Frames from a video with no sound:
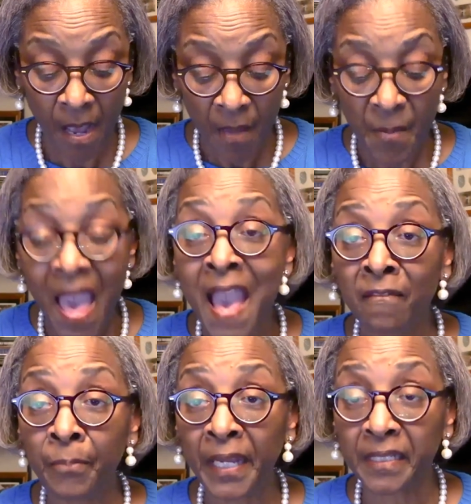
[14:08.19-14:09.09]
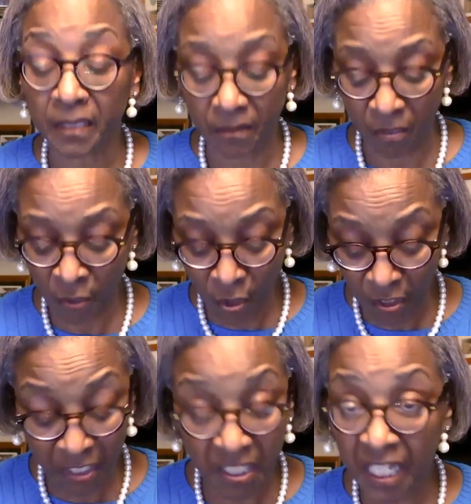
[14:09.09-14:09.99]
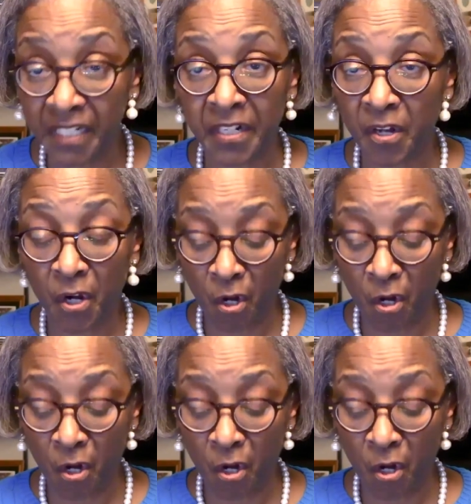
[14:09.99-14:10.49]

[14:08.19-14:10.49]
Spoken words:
Have patience. You just getting in a hurry.